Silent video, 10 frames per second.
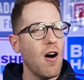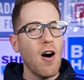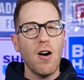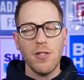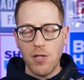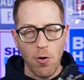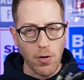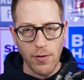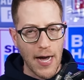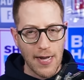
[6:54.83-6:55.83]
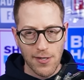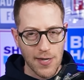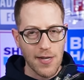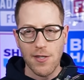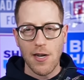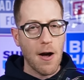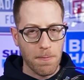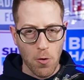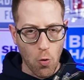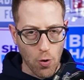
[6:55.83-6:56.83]
All total nonsense,
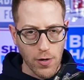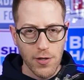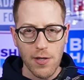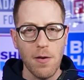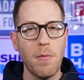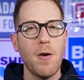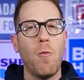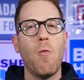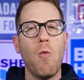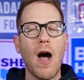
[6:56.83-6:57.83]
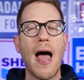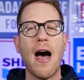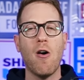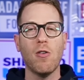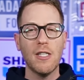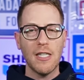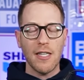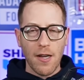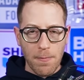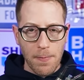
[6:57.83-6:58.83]
of course, but wow!
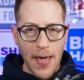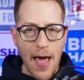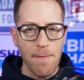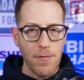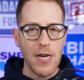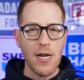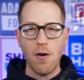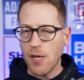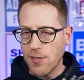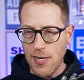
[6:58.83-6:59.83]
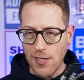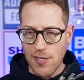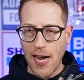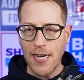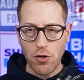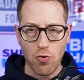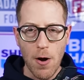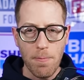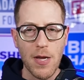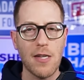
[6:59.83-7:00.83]
If that video isn't a sign of
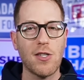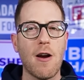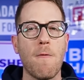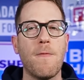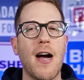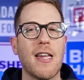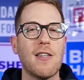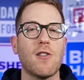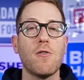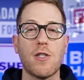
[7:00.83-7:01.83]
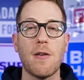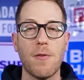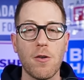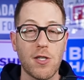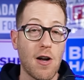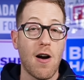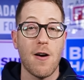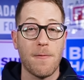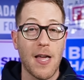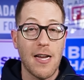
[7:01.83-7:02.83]
Trump being terrified he's losing votes to
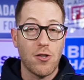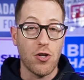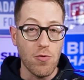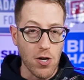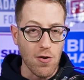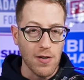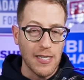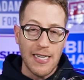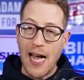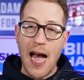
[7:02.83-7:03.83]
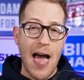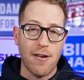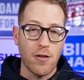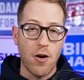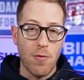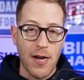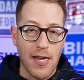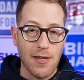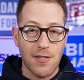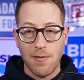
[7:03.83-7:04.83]
RFK Jr., I don't know
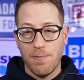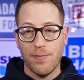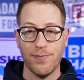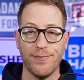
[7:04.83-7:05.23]
what is.